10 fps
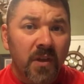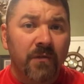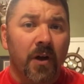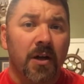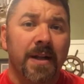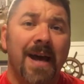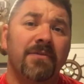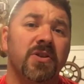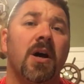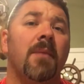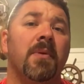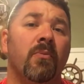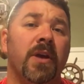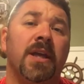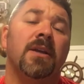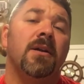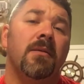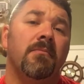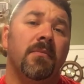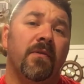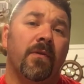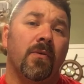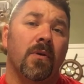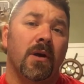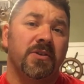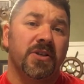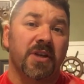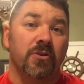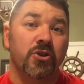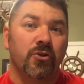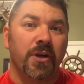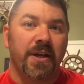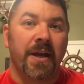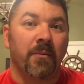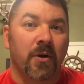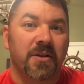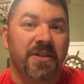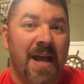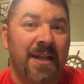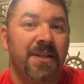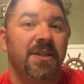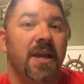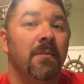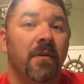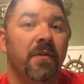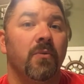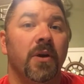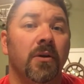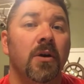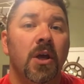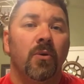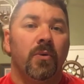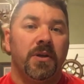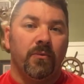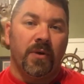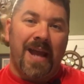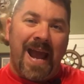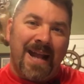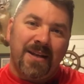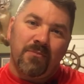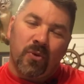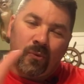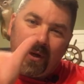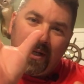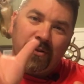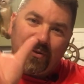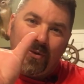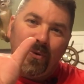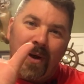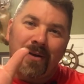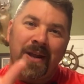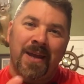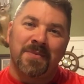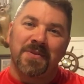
for our dive shop, and we ended up, for just our street name or our signage name, if you will, we added Marina to our name.